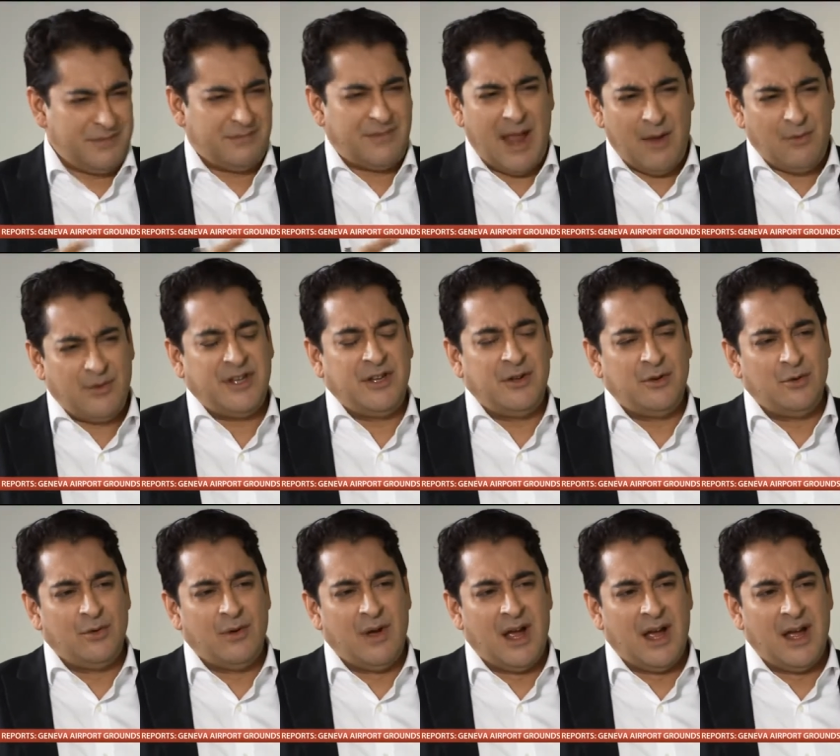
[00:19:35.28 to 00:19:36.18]
How would
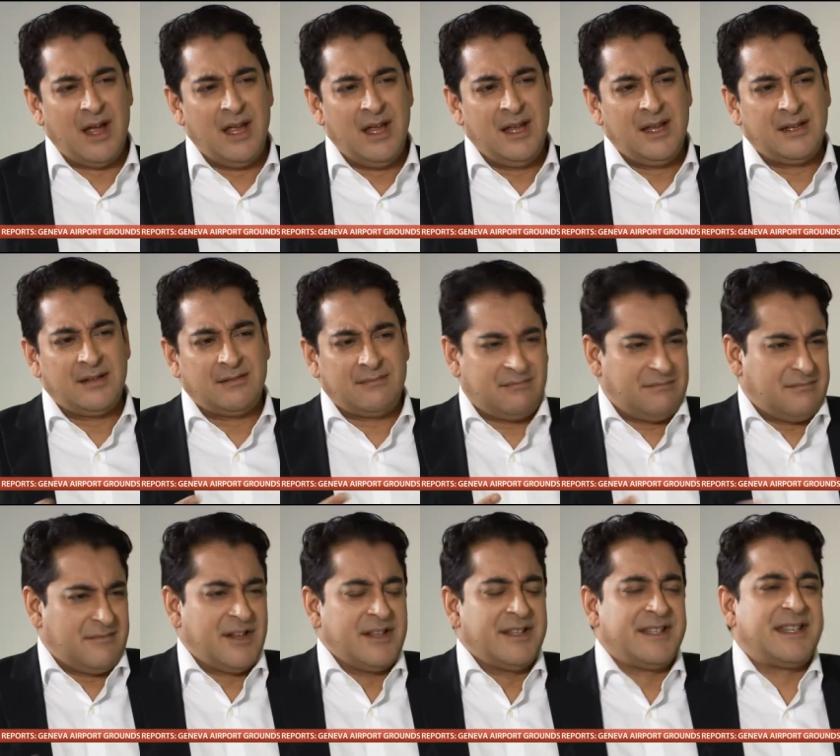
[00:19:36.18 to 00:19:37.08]
you
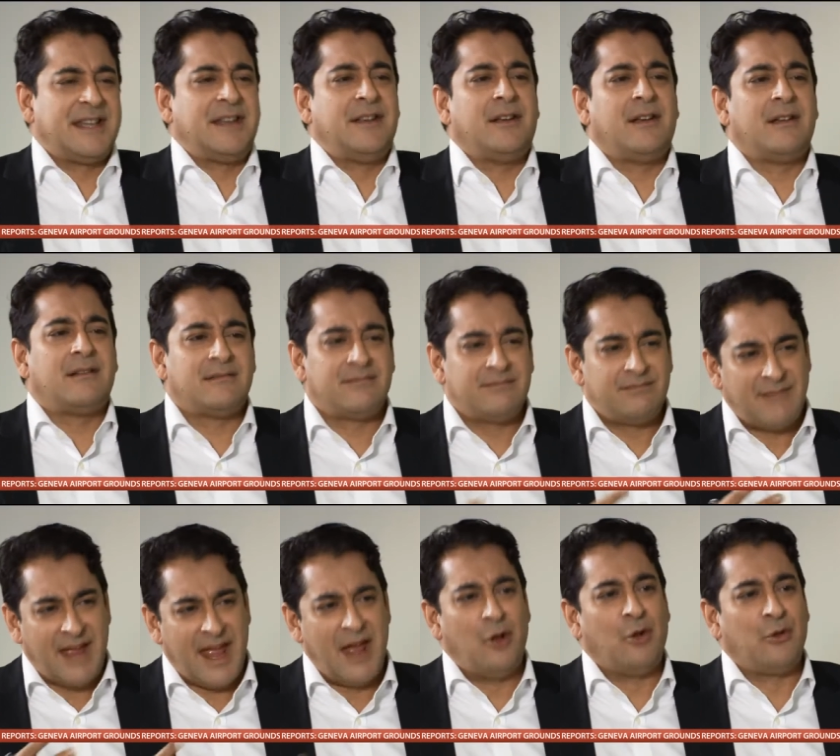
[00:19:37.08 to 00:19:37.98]
consider
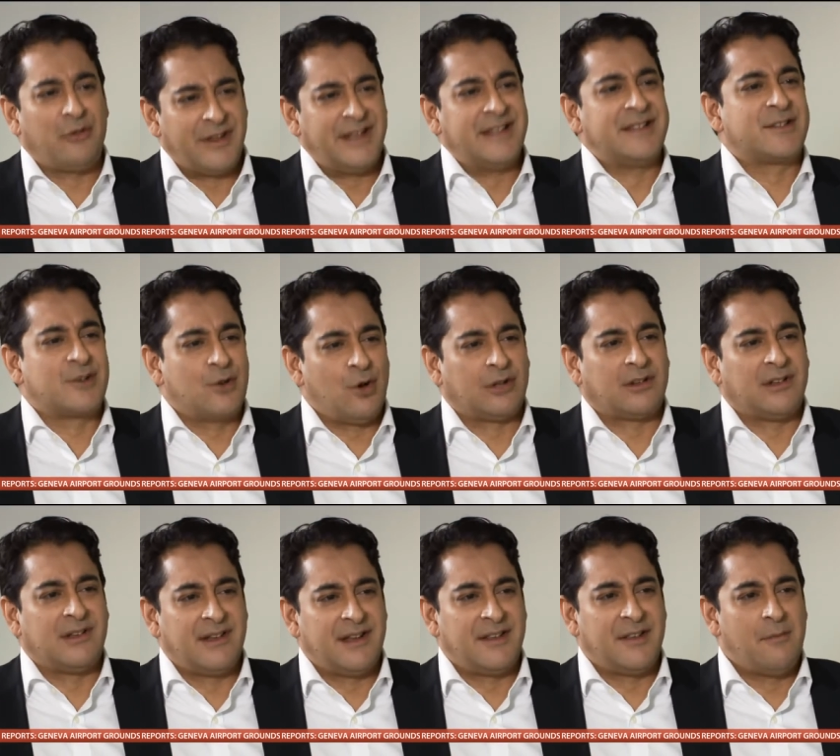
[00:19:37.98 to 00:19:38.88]
health in
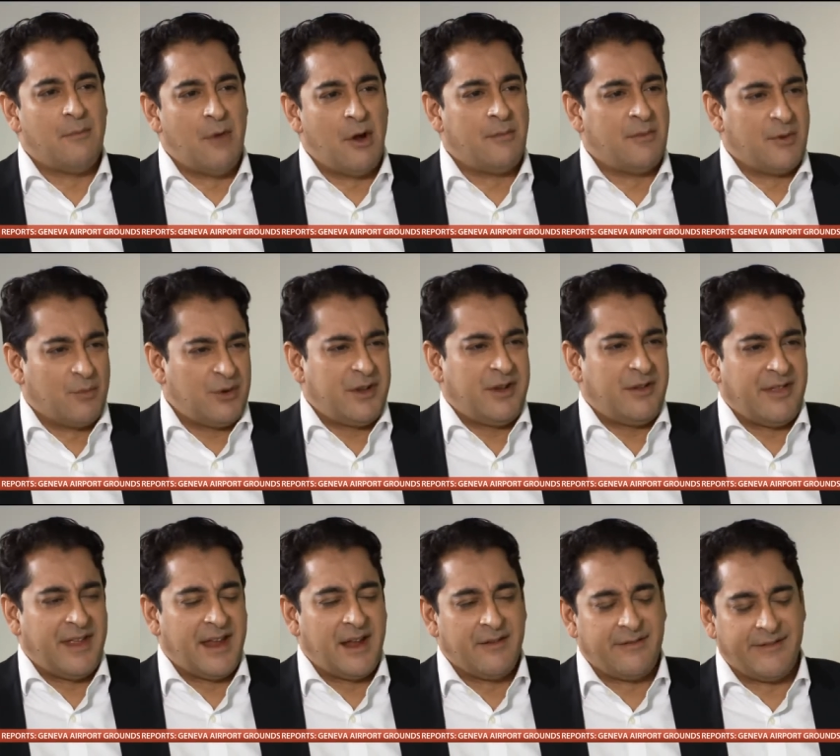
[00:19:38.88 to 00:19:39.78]
Scotland at the moment? What do you
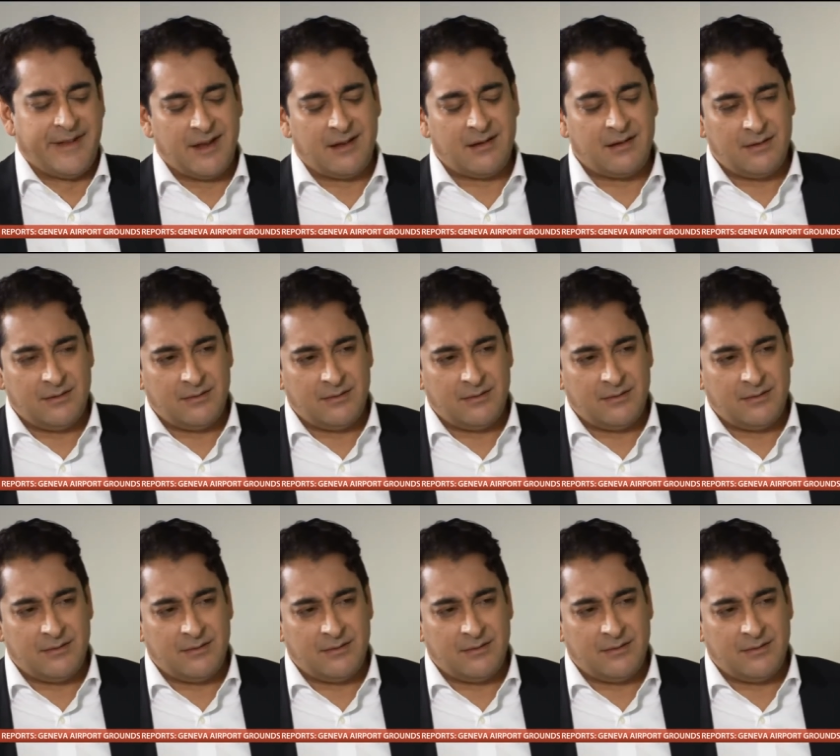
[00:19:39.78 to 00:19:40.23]
think of it?